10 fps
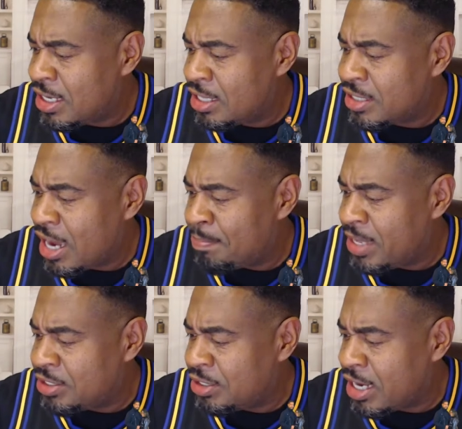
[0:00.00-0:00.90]
yes. God
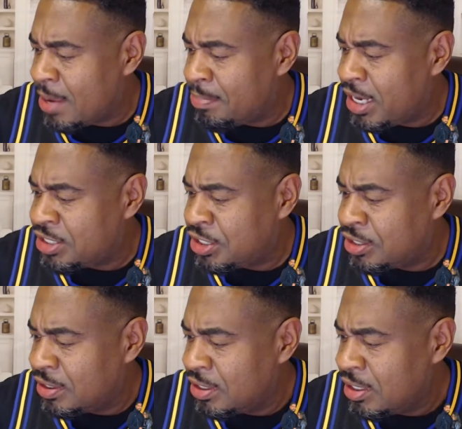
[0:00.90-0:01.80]
bless you. God bless
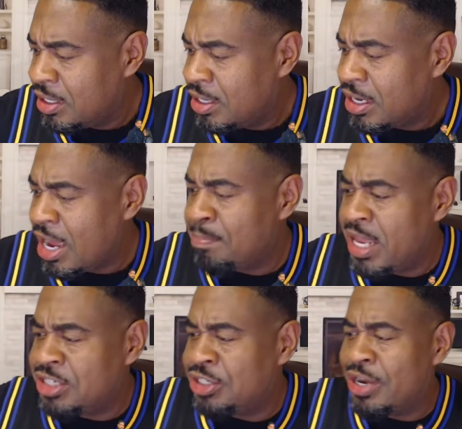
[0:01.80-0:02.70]
you. God
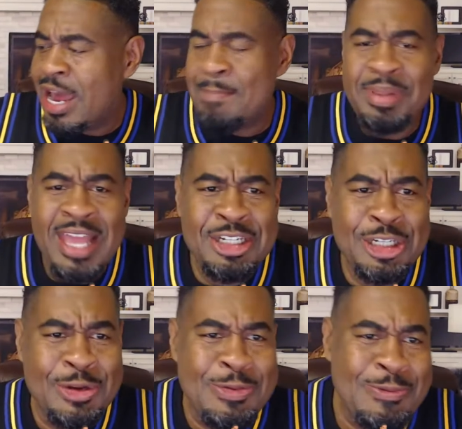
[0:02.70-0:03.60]
bless you. God bless
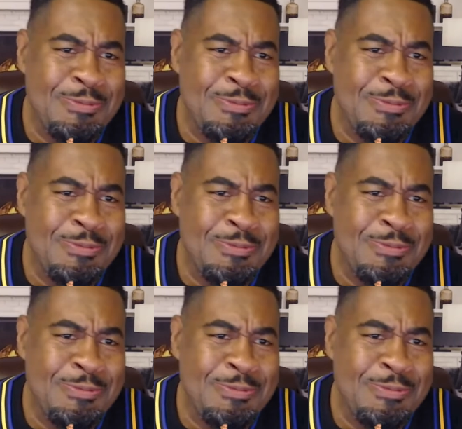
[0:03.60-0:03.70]
you.